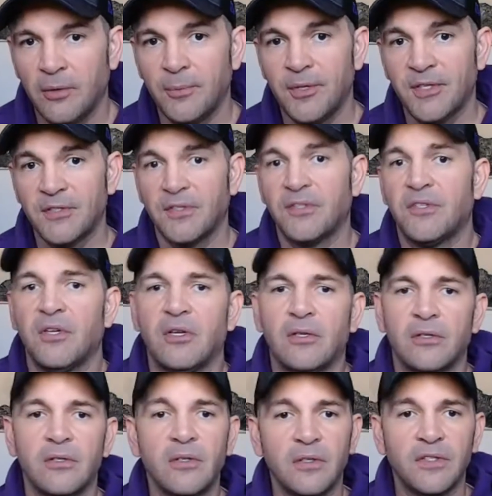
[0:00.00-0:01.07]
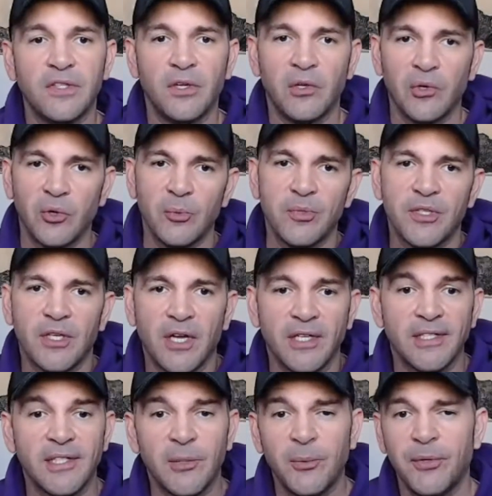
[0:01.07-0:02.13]
existing sitting groups that I
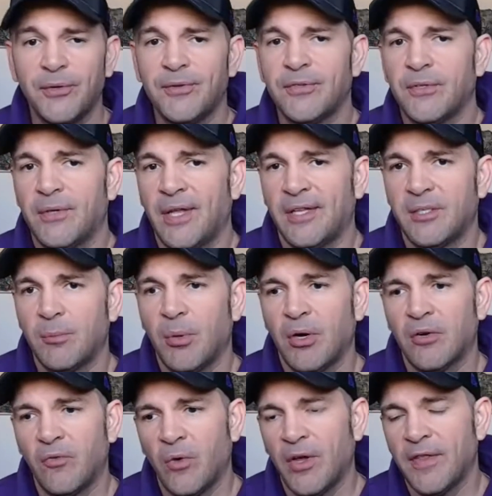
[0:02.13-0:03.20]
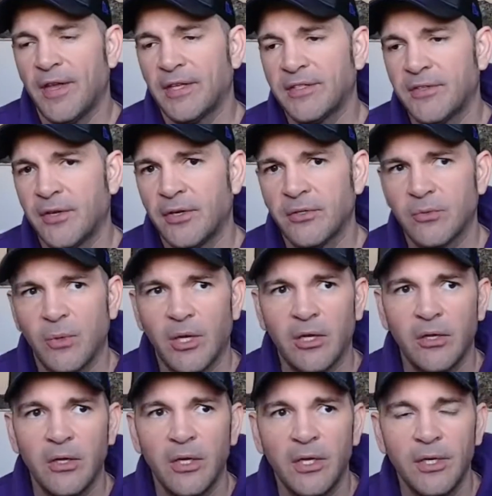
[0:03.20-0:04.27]
sit with. So that's part of why that's there as well.